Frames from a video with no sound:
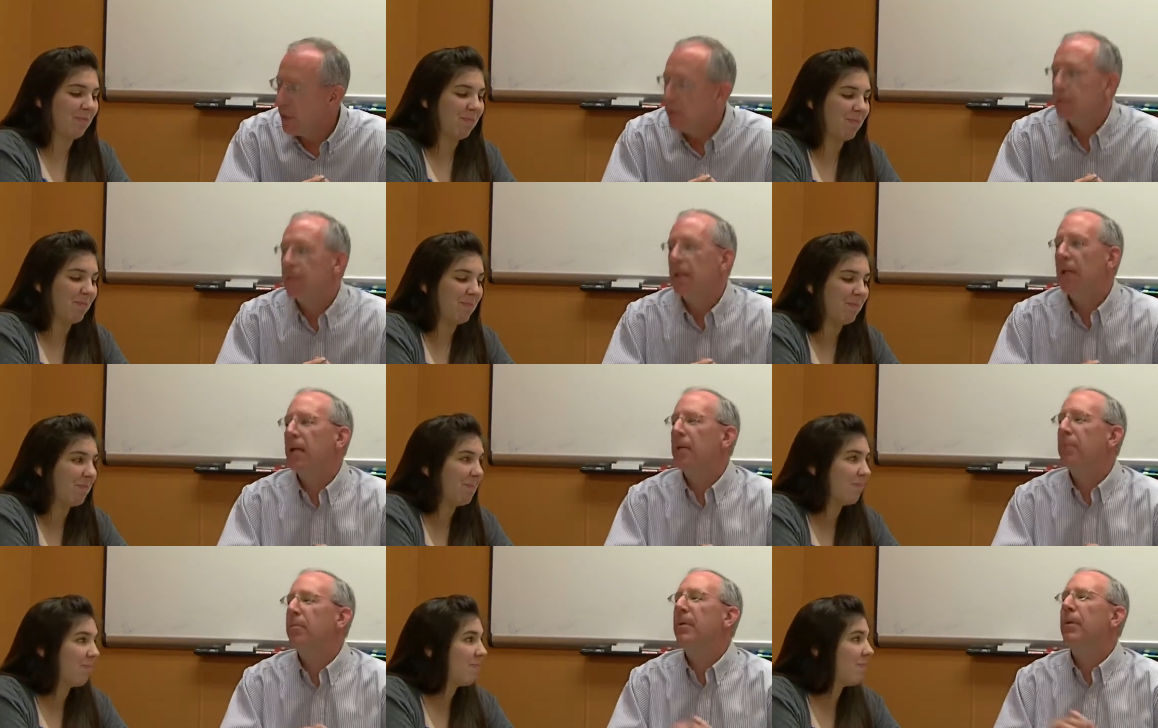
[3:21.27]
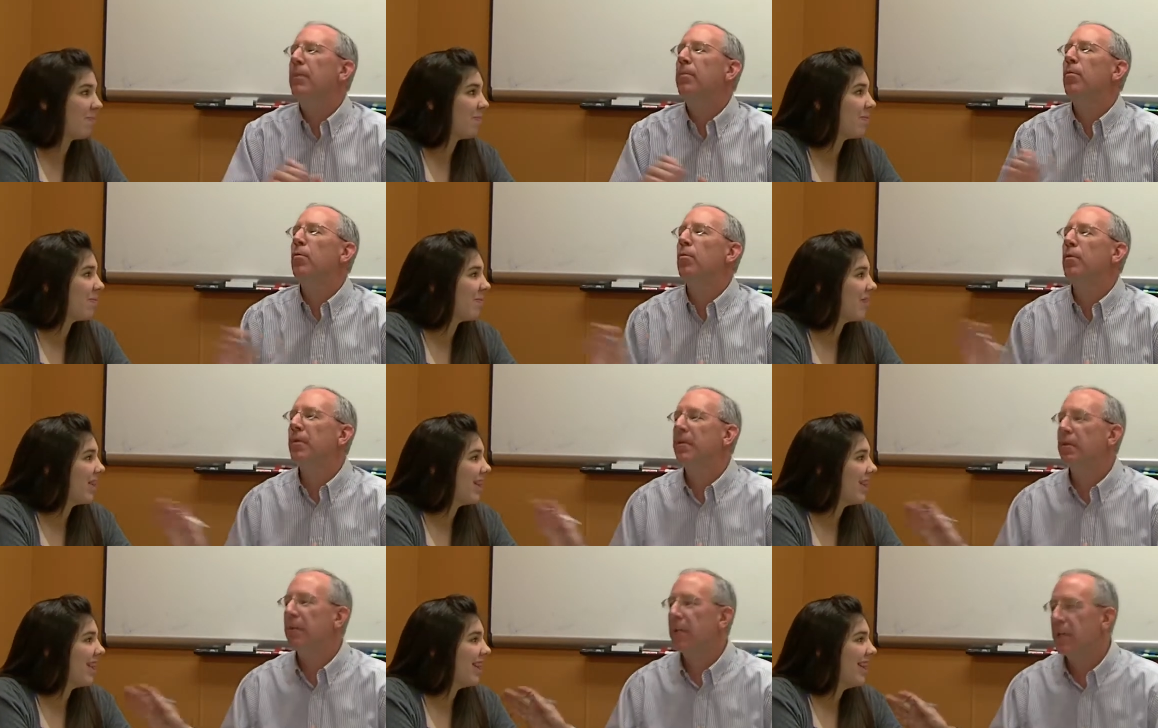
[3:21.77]
Speaker 1: a lot of
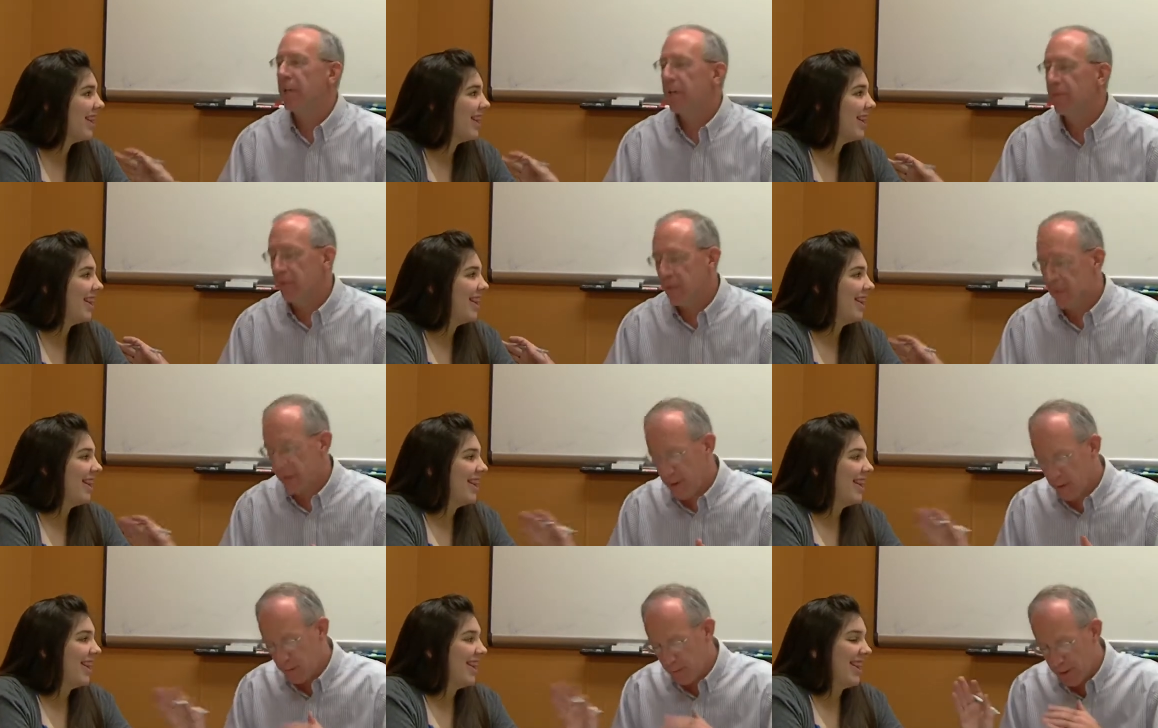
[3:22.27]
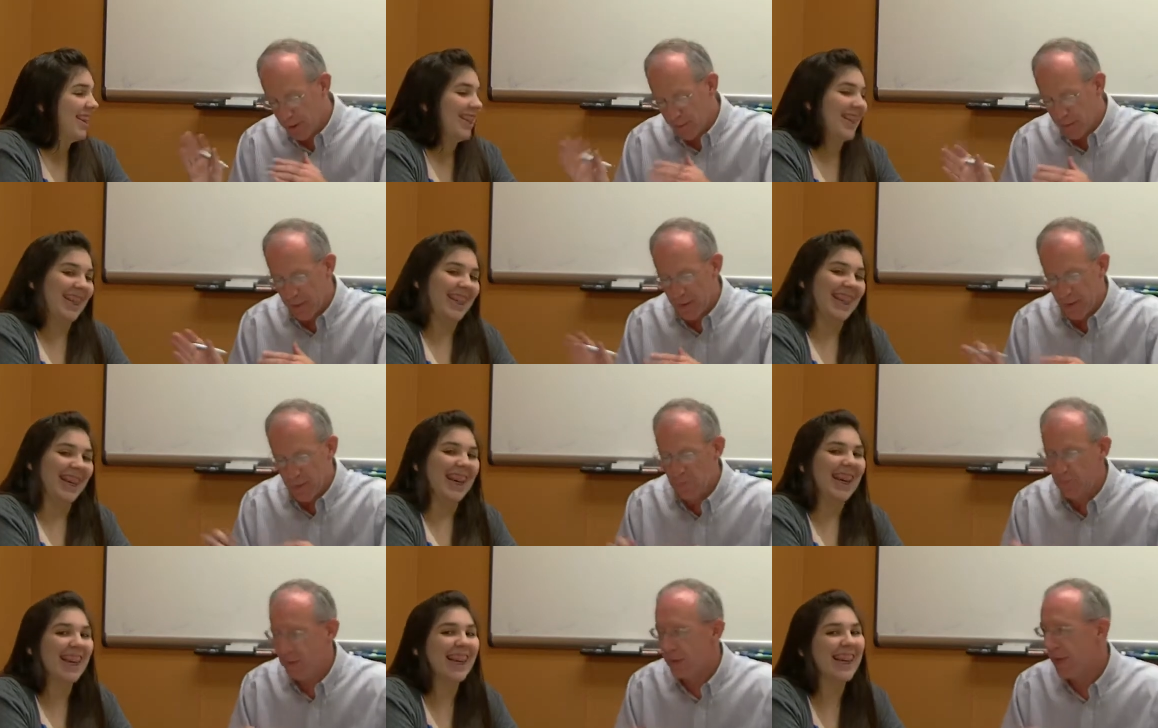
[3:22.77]
people wouldn't think of it that way,
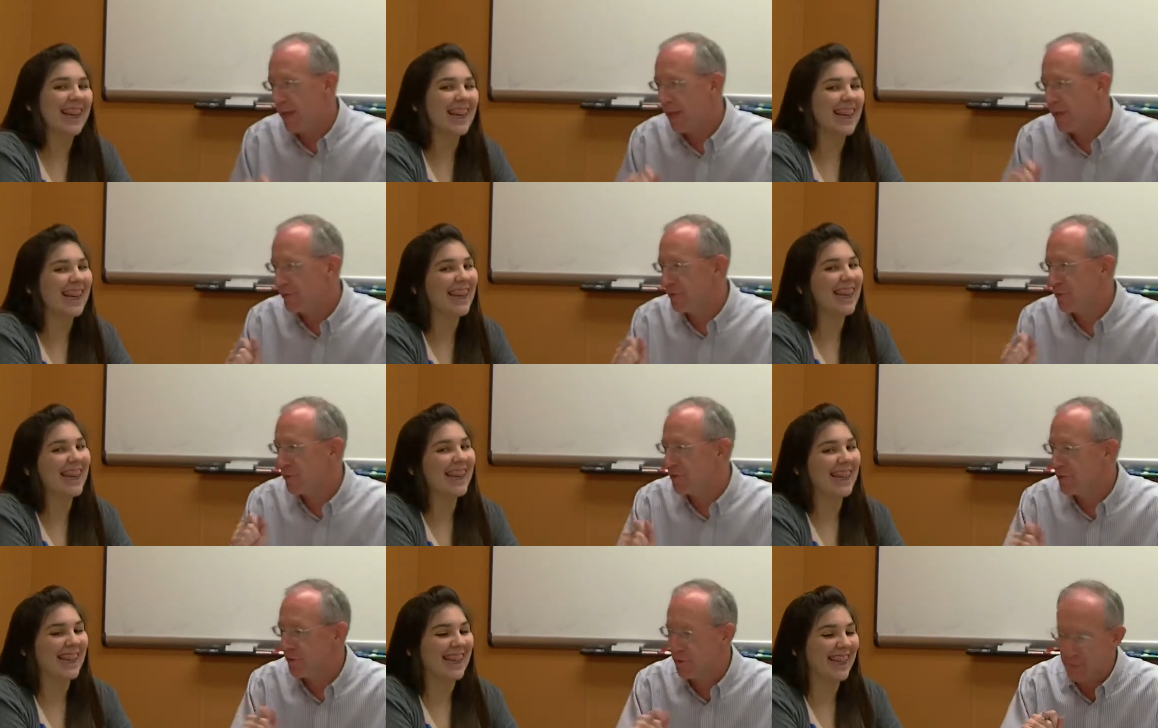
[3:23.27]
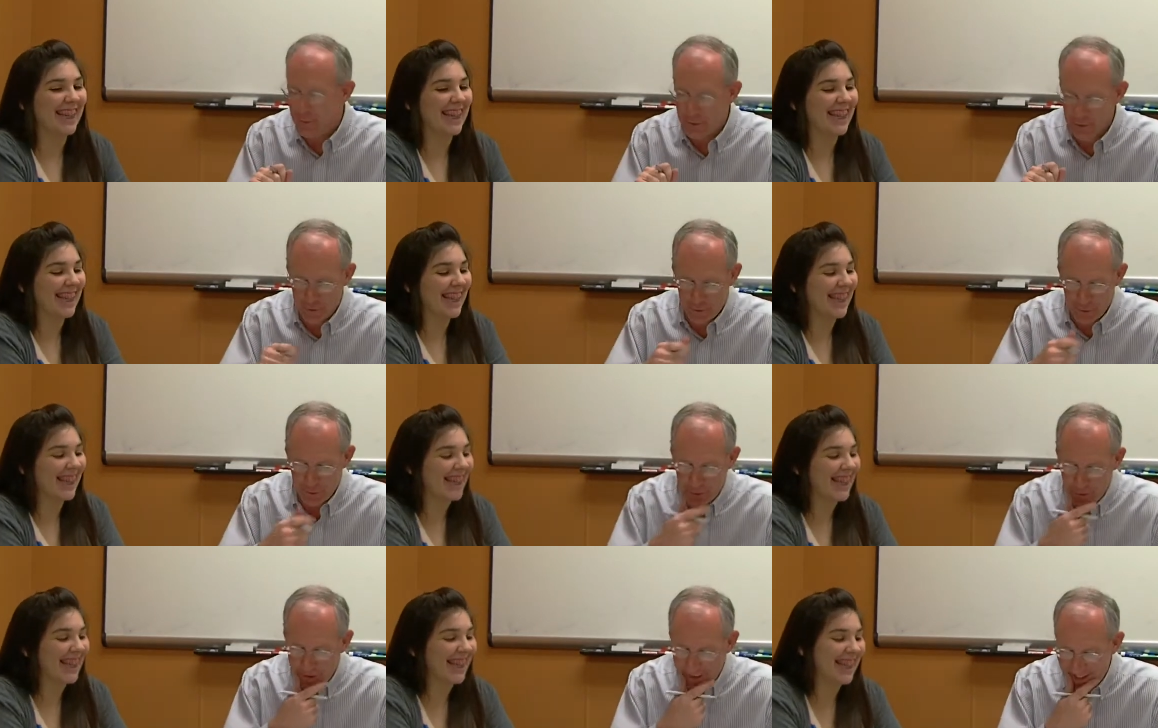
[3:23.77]
but I'm glad that you
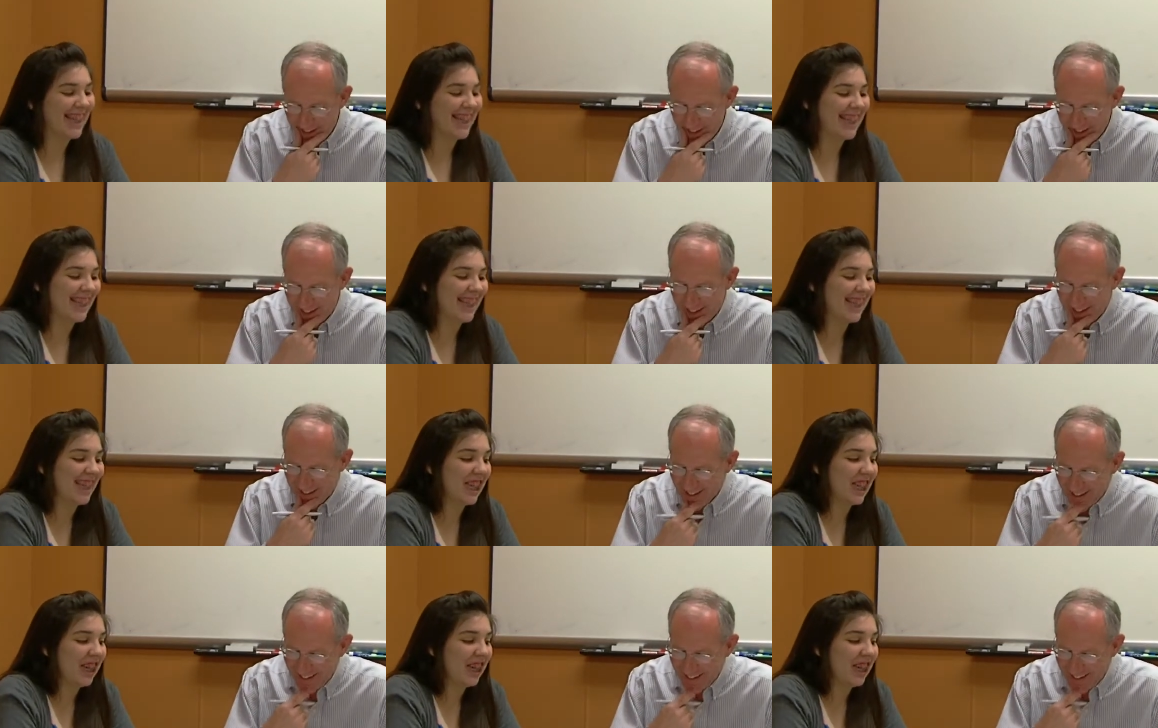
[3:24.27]
enjoy. Uh,